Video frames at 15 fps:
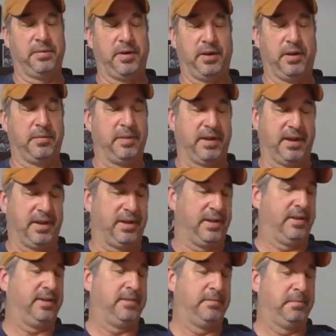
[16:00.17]
hear it,
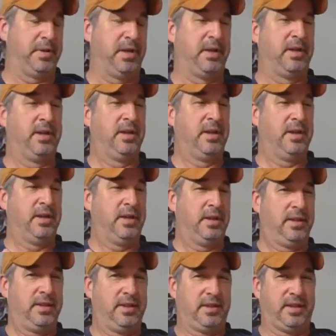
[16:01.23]
but
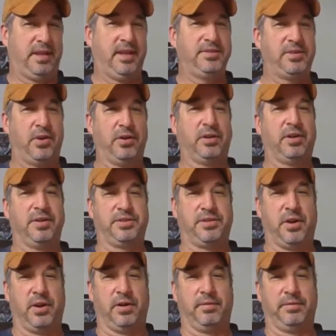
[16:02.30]
the kids aren't going to
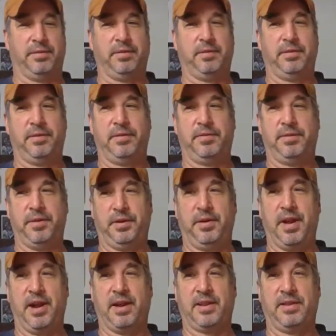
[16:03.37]
starve. They're
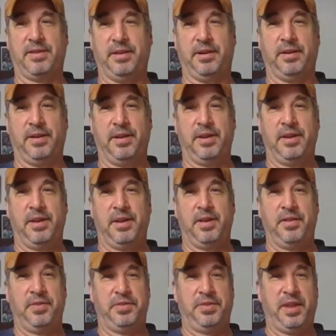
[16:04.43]
not.
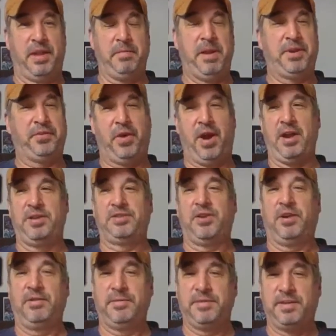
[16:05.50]
They may try to
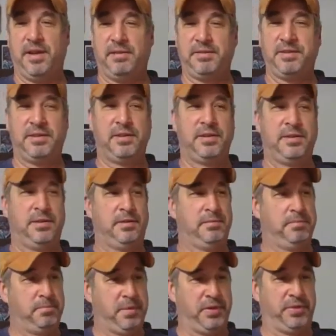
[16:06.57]
starve themselves,
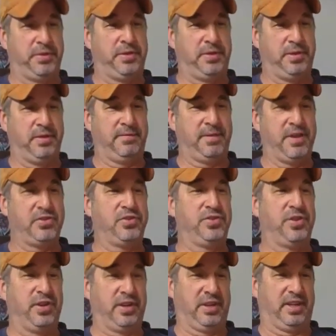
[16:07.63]
but eventually
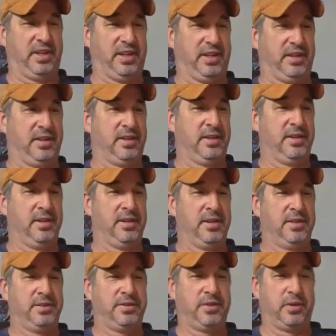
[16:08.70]
they're going to eat.
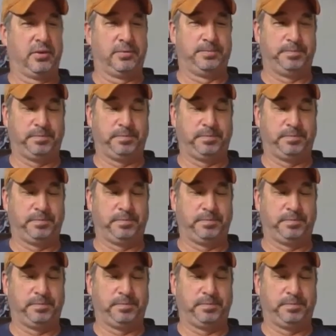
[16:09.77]
So